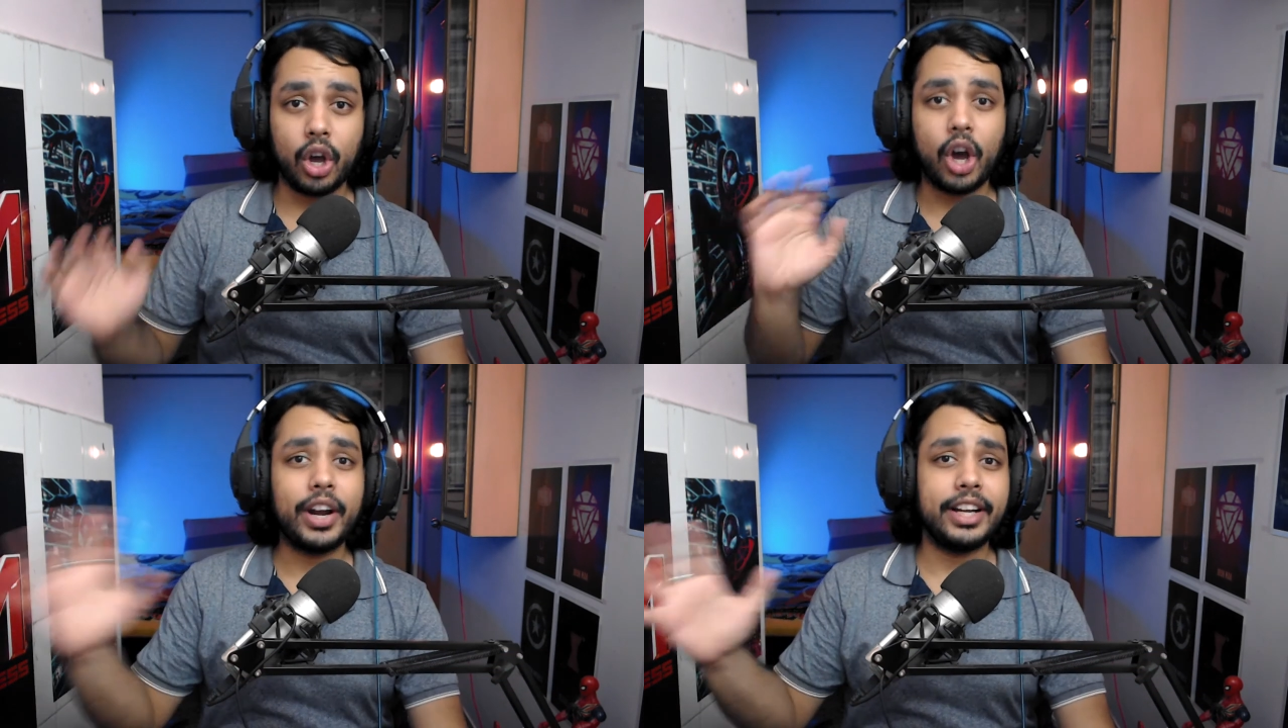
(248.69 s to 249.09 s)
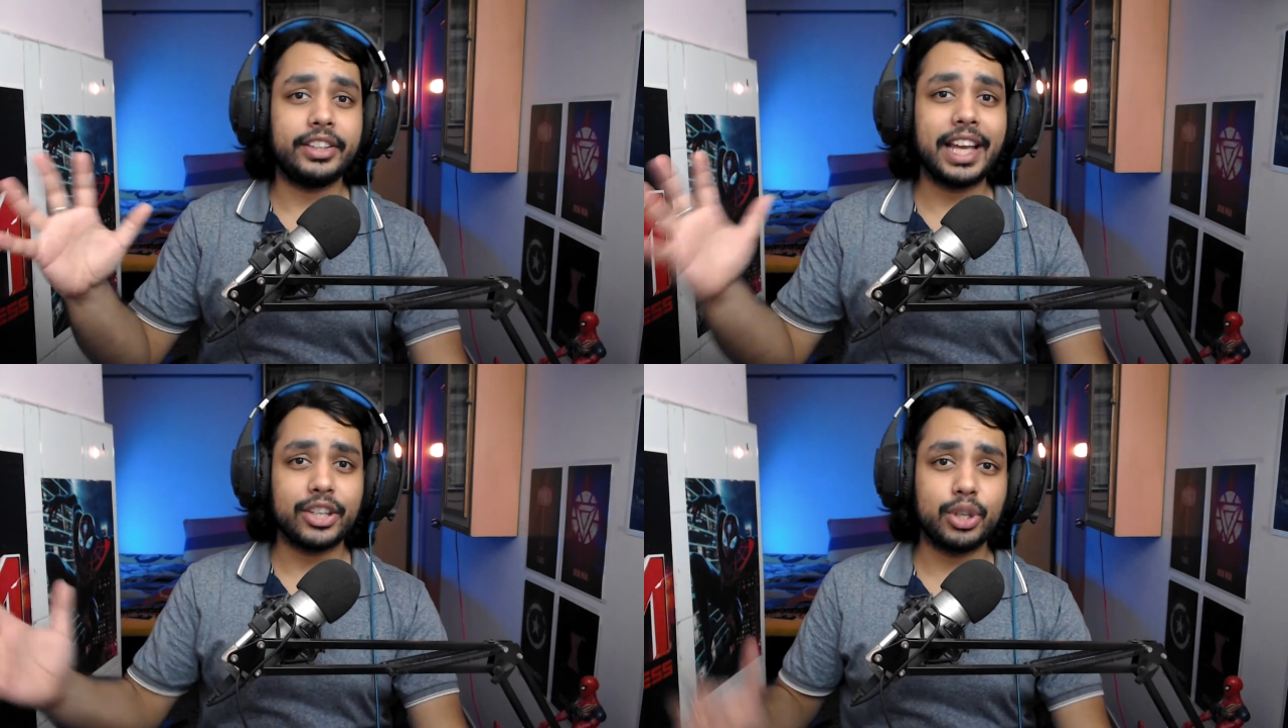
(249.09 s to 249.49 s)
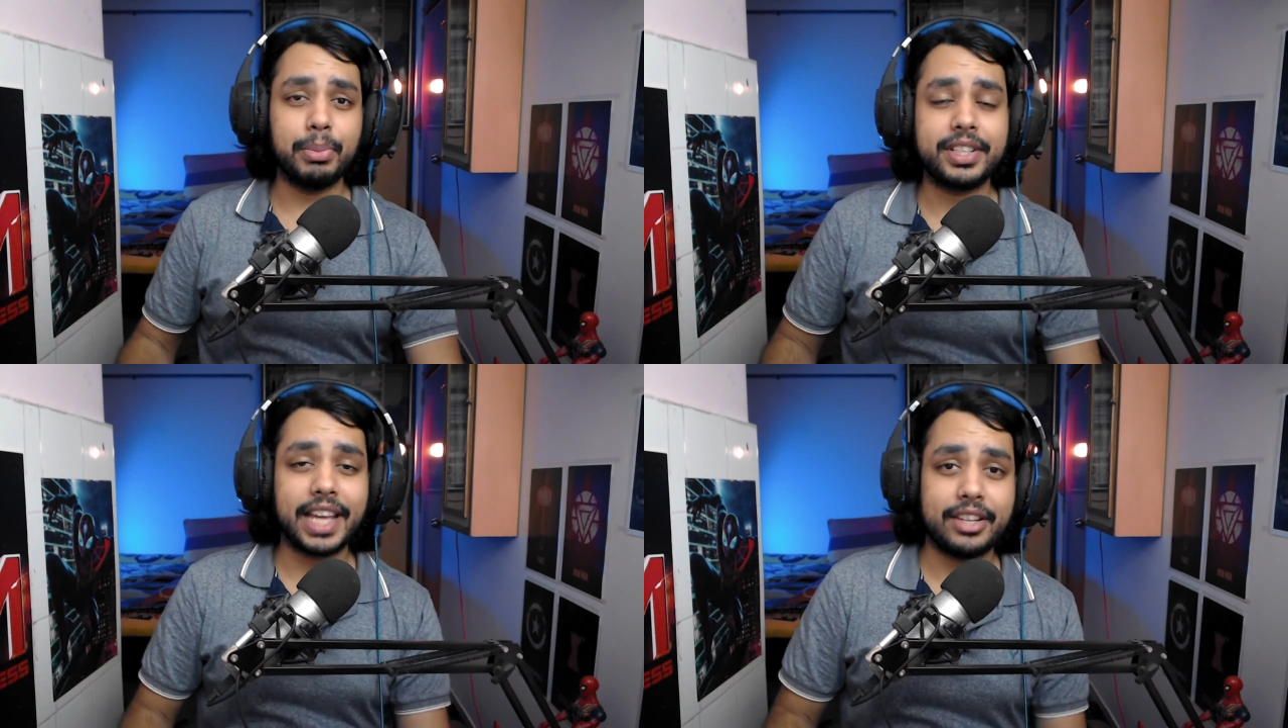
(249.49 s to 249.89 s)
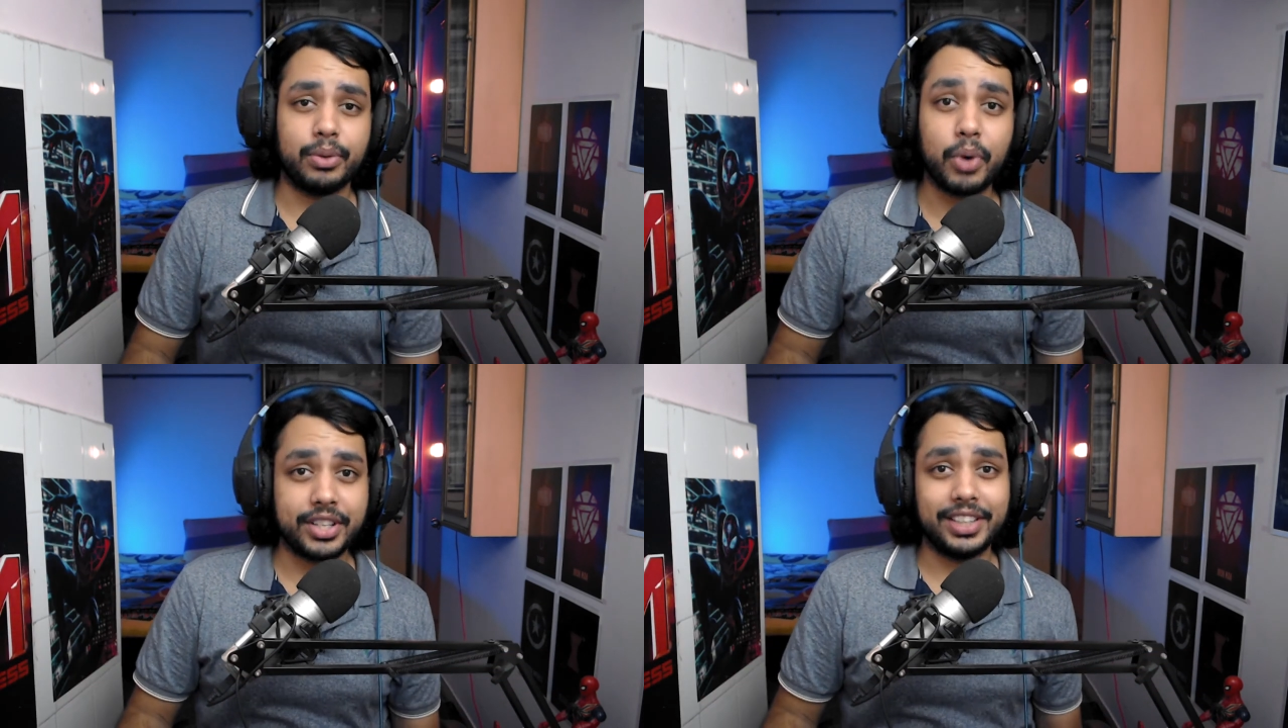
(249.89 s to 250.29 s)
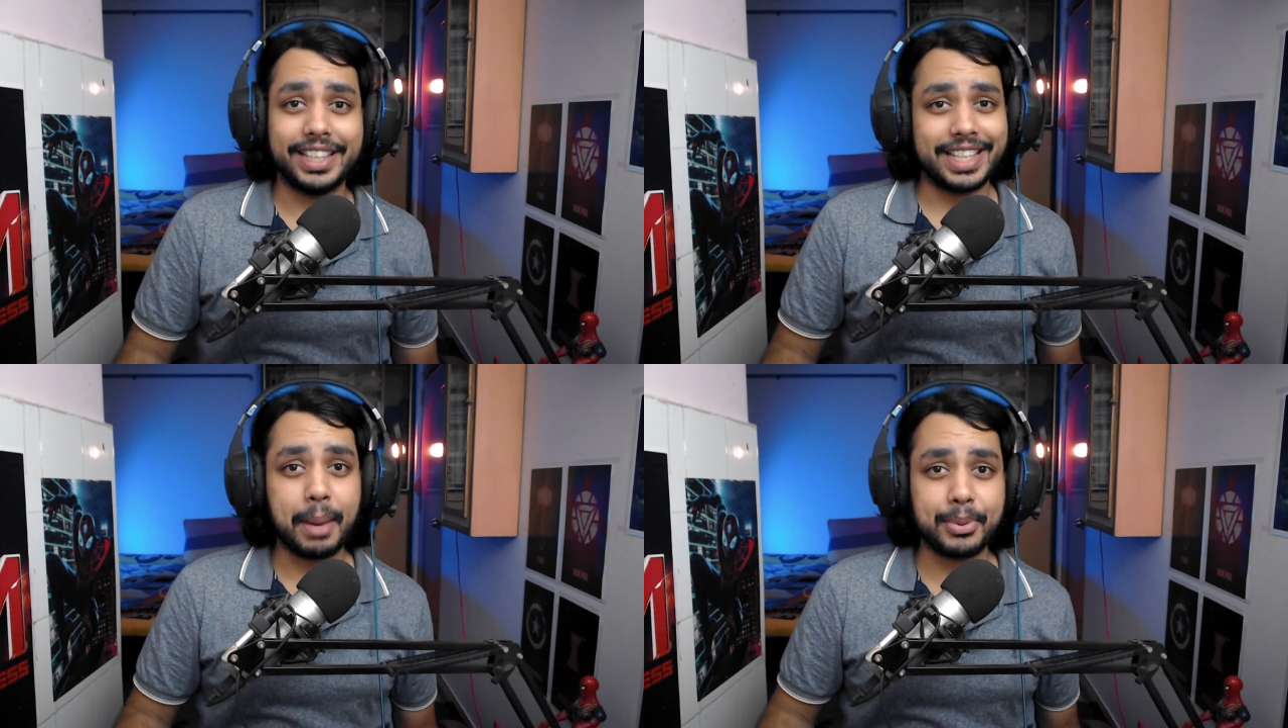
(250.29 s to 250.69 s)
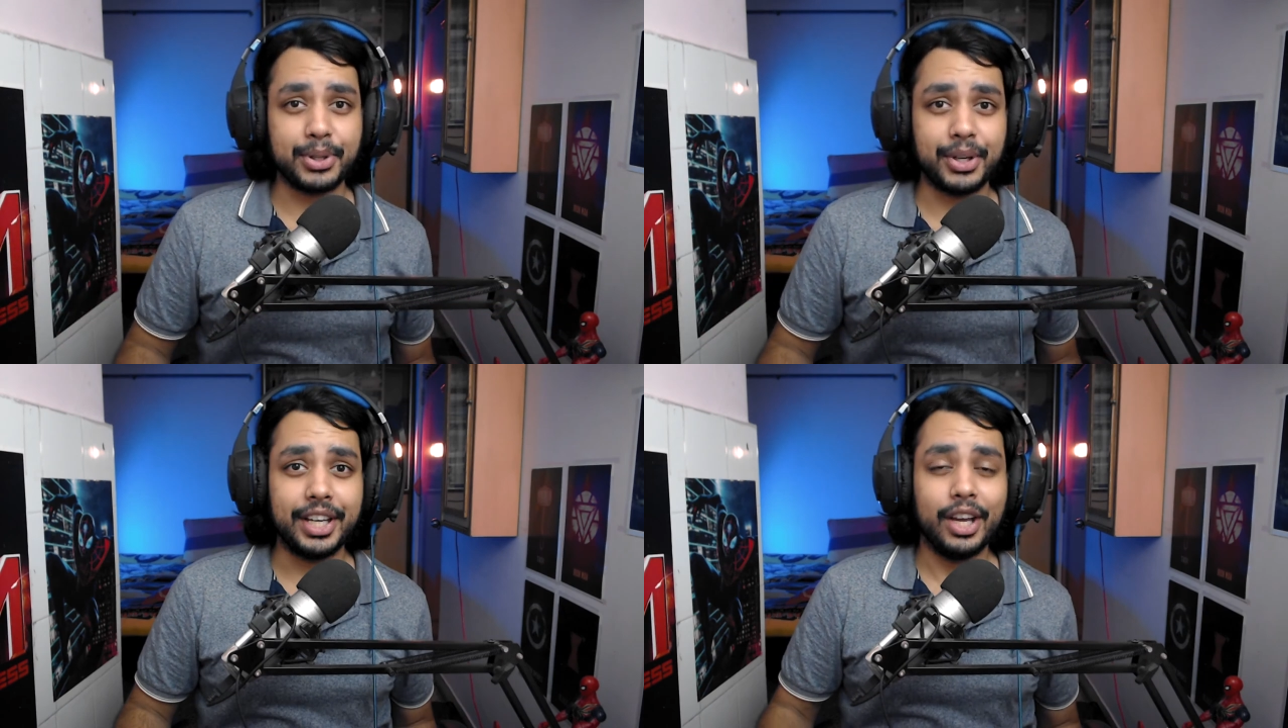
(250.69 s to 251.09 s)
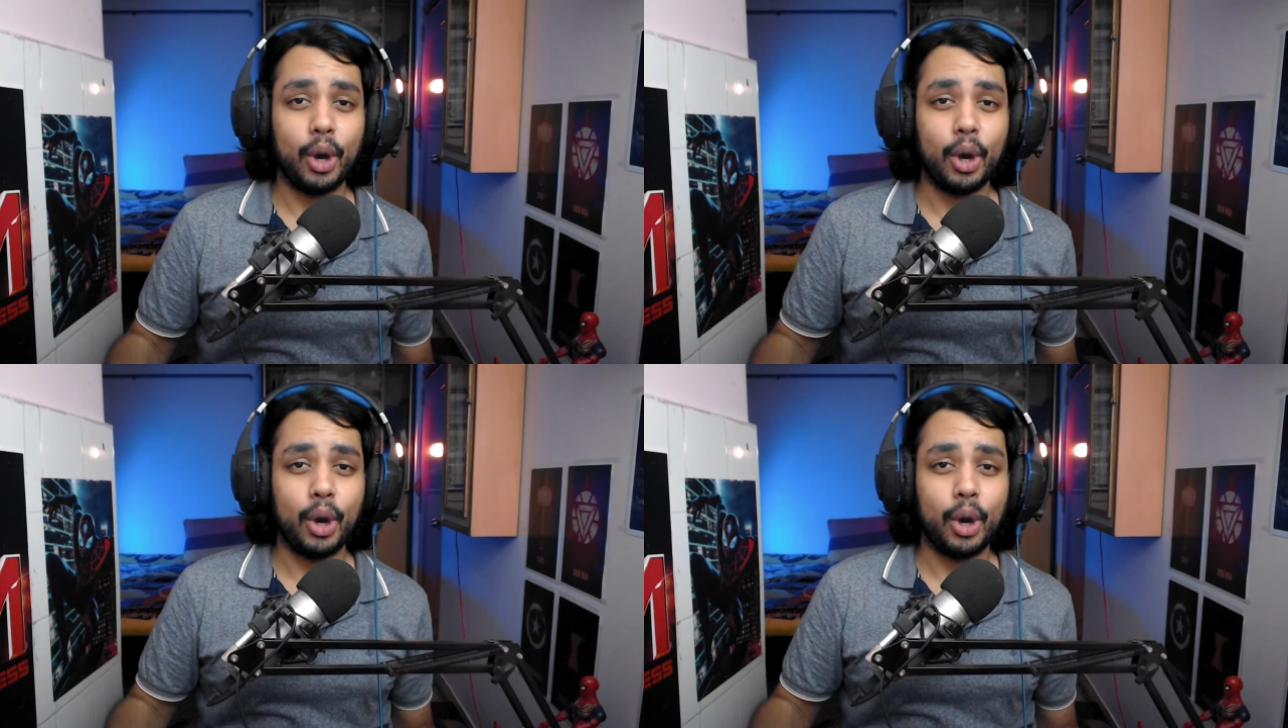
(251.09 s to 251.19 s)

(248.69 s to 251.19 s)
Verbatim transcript: Alright, thank you so much guys for watching in this episode.